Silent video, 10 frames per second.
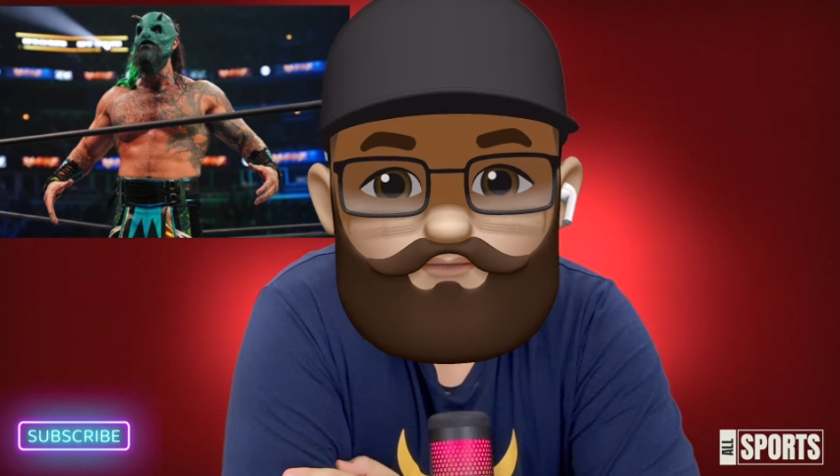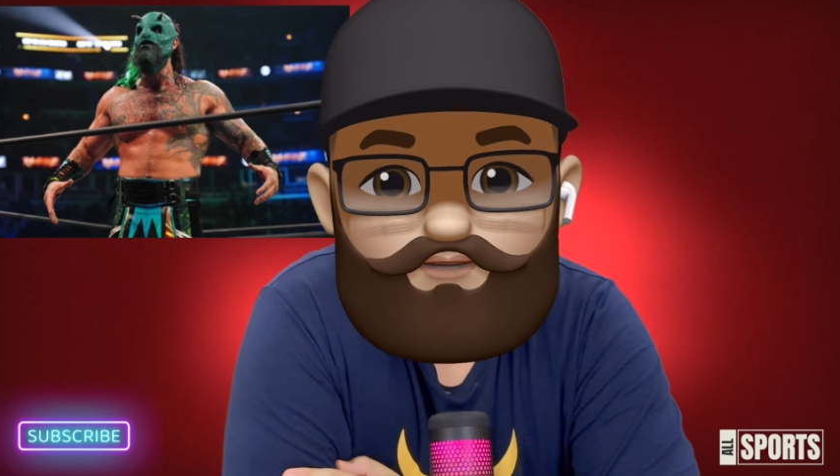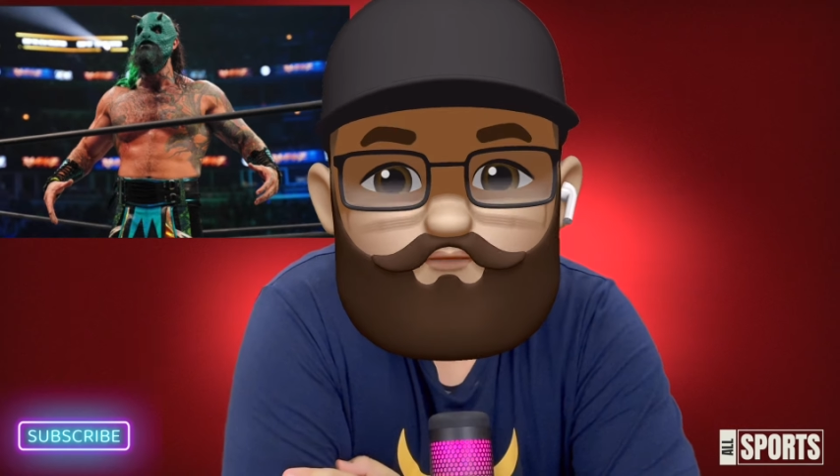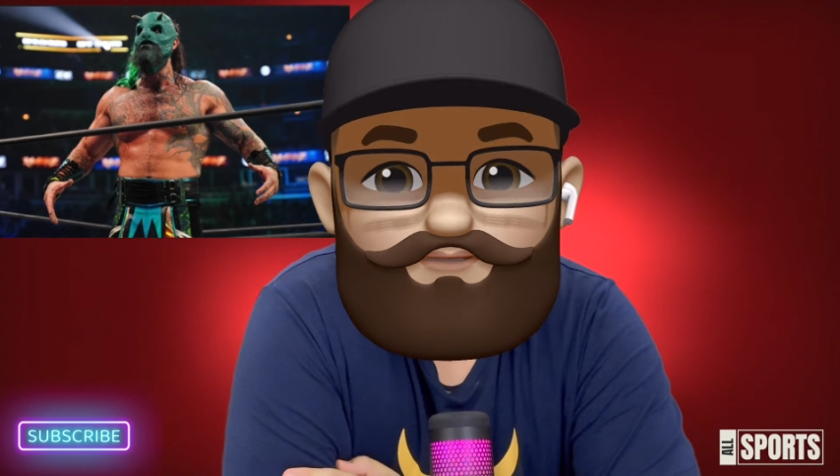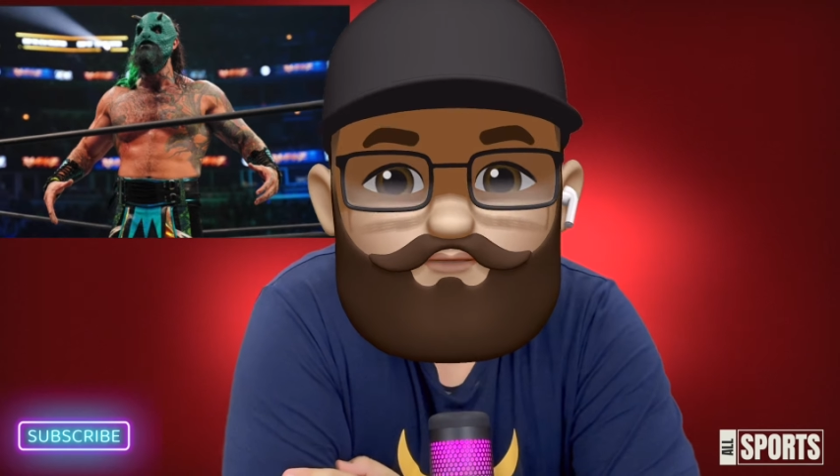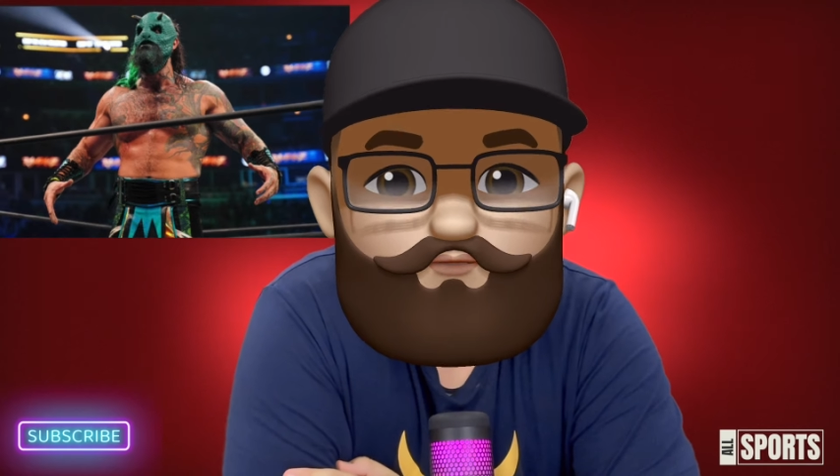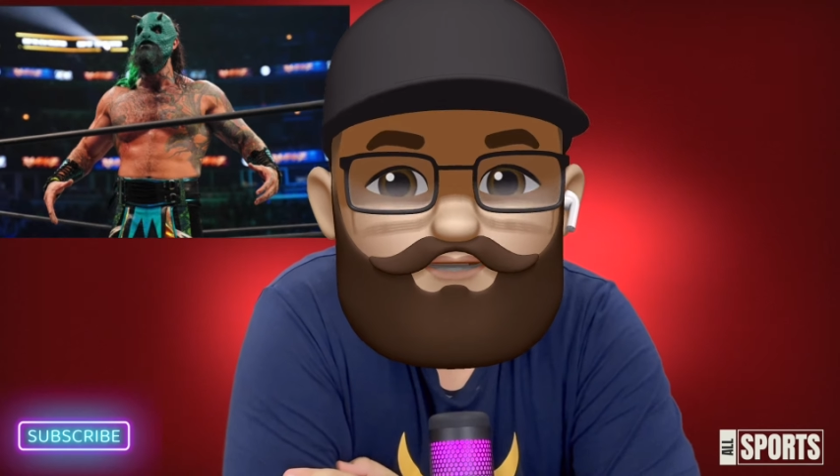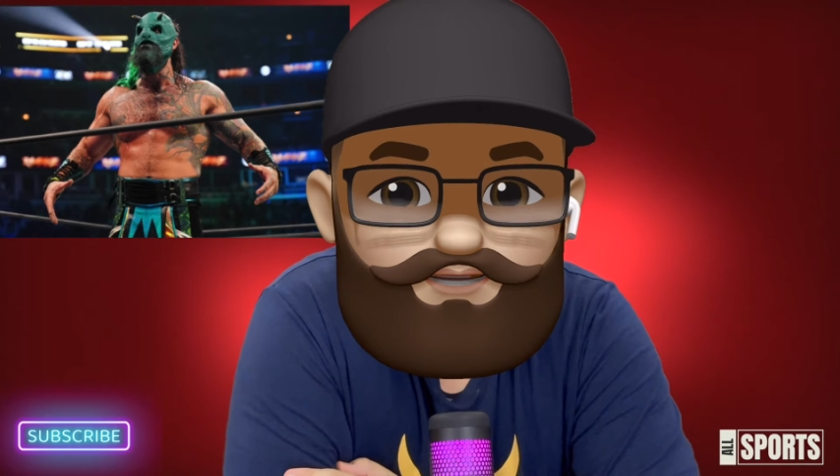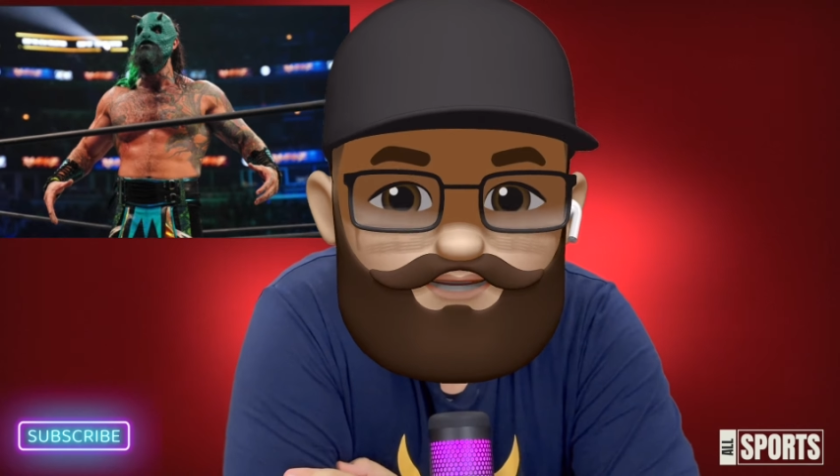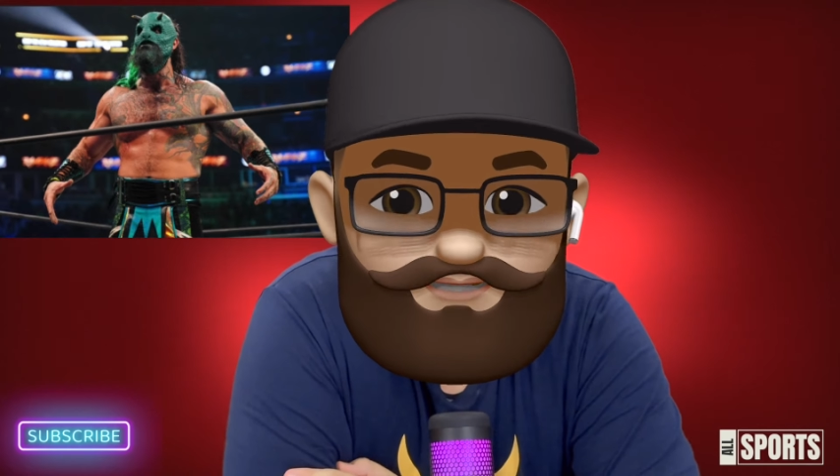known as
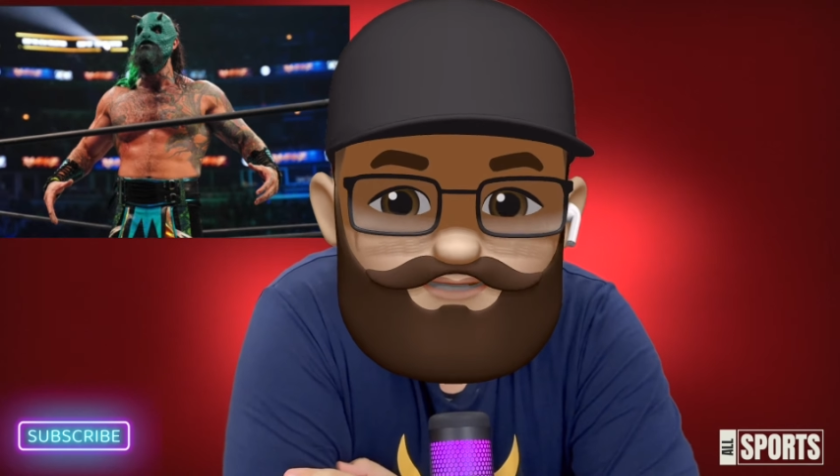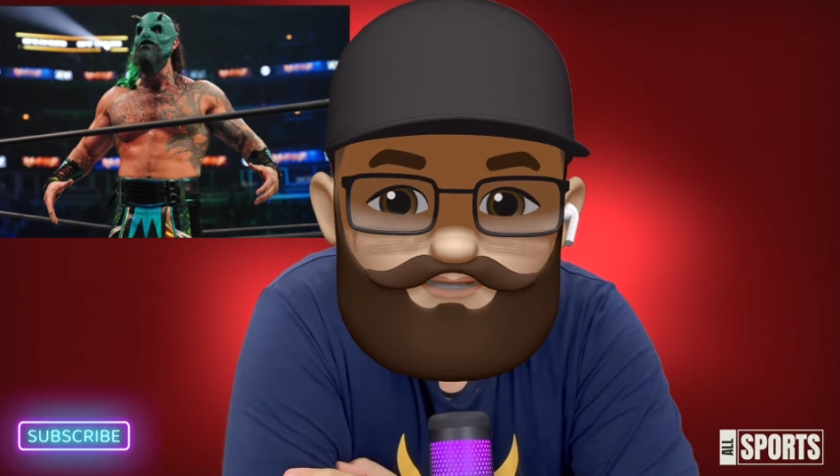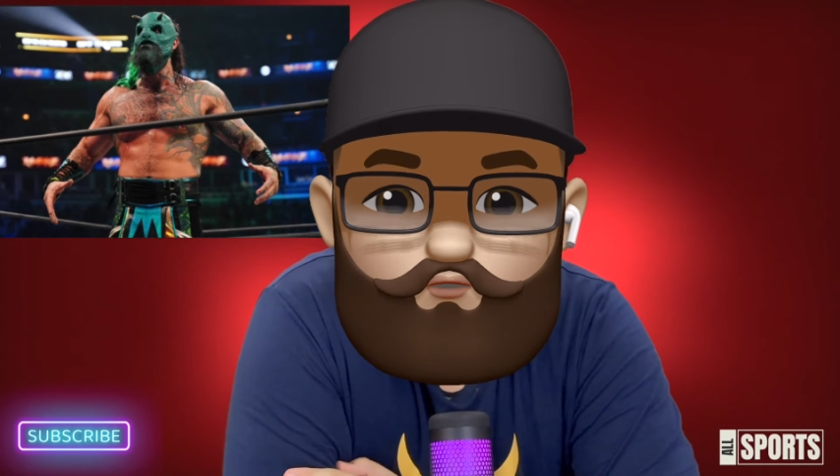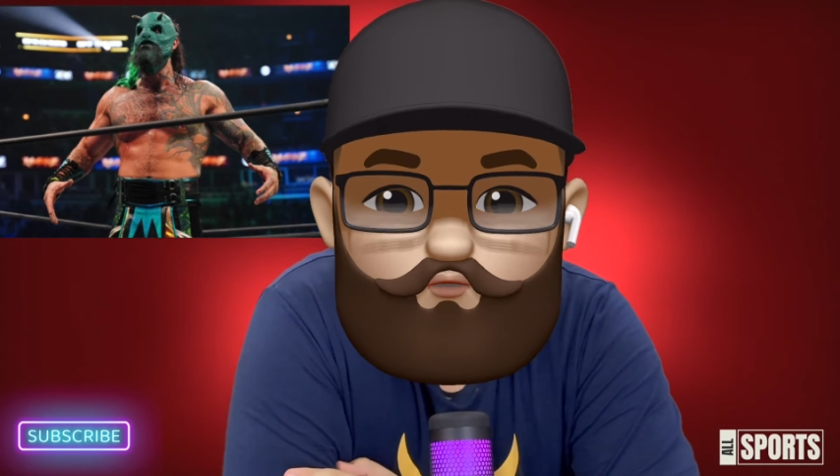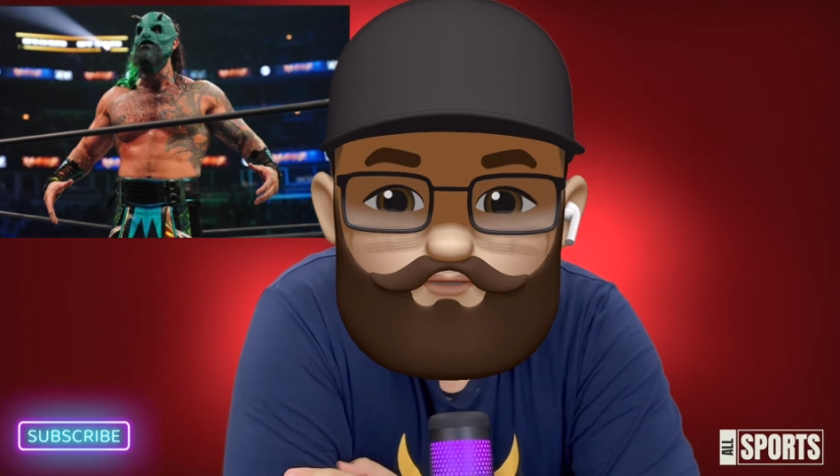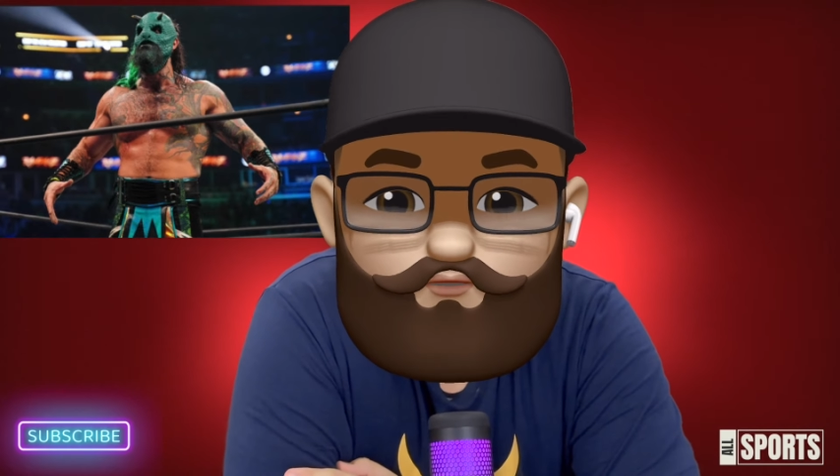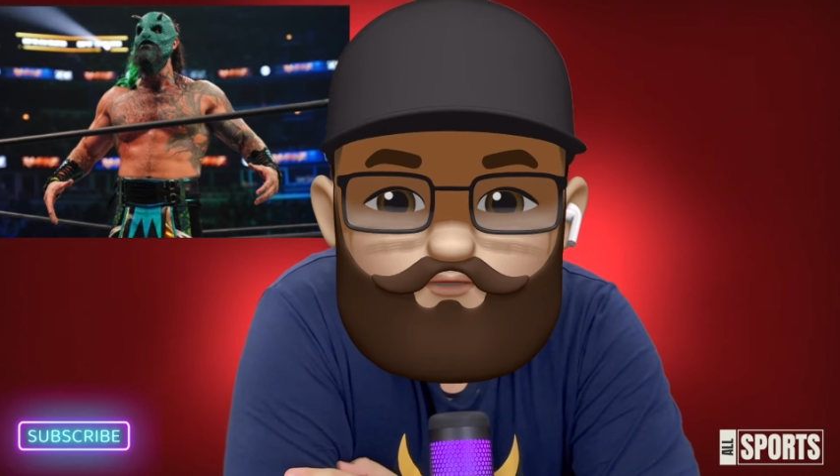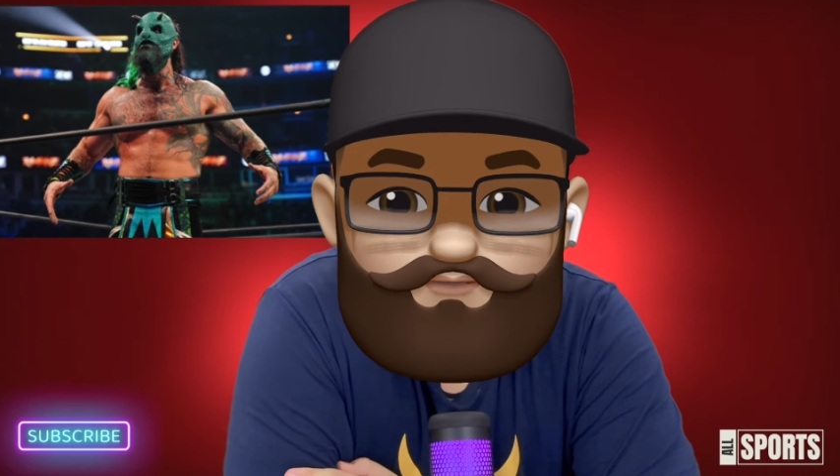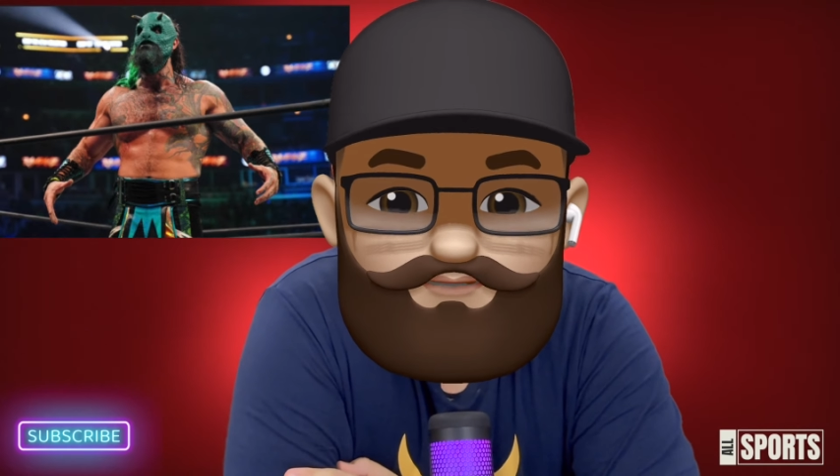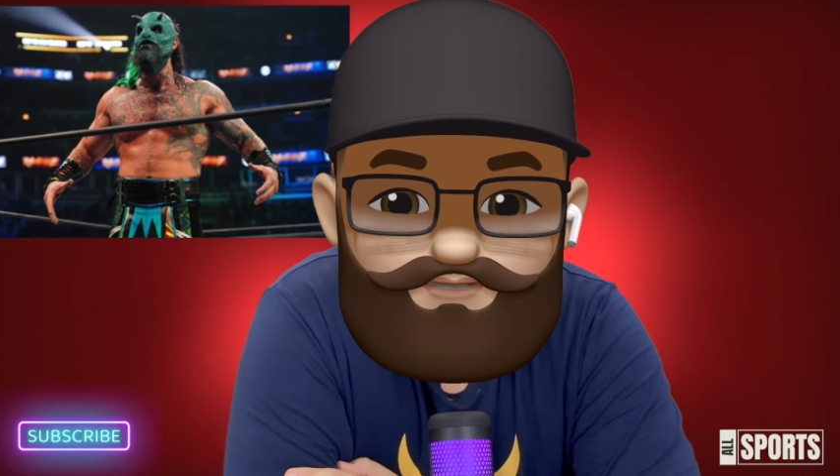Killswitch,